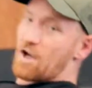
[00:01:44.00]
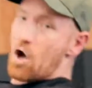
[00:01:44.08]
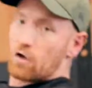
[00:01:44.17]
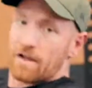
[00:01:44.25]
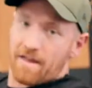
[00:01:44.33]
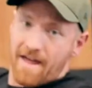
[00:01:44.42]

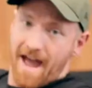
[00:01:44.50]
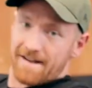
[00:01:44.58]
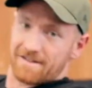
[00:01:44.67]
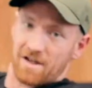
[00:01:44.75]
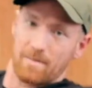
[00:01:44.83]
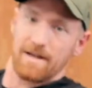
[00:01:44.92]
holding that is
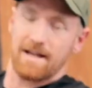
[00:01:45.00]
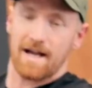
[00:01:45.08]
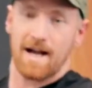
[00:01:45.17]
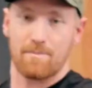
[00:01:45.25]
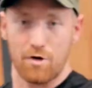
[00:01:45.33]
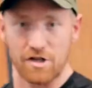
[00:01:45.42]
going to be
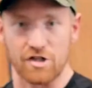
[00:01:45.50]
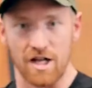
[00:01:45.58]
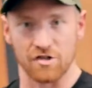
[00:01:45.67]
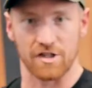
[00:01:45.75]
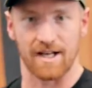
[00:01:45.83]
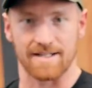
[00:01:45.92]
pretty
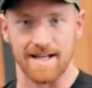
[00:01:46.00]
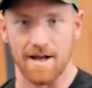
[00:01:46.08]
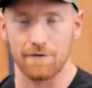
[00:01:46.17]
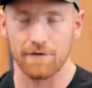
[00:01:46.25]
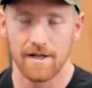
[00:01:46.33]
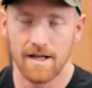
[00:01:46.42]
challenging in
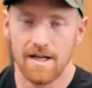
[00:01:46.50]
itself.